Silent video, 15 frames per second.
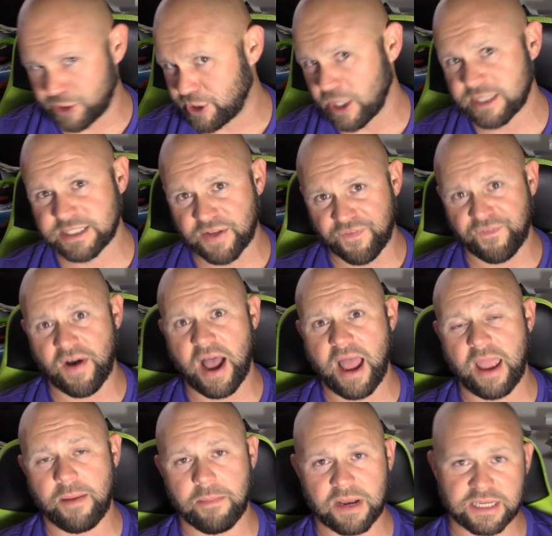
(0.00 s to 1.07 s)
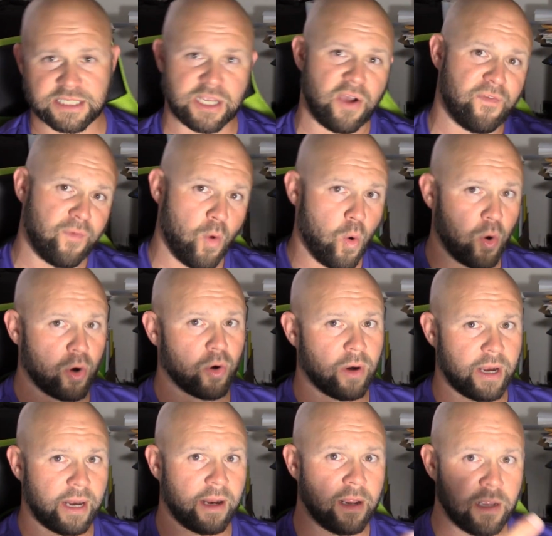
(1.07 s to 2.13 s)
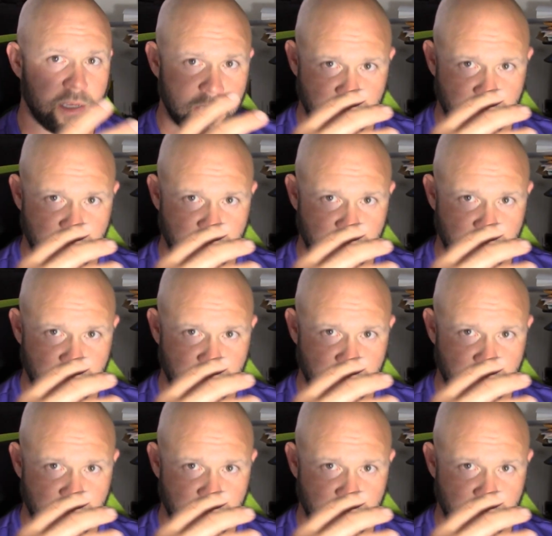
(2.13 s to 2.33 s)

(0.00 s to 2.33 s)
justify myself ordering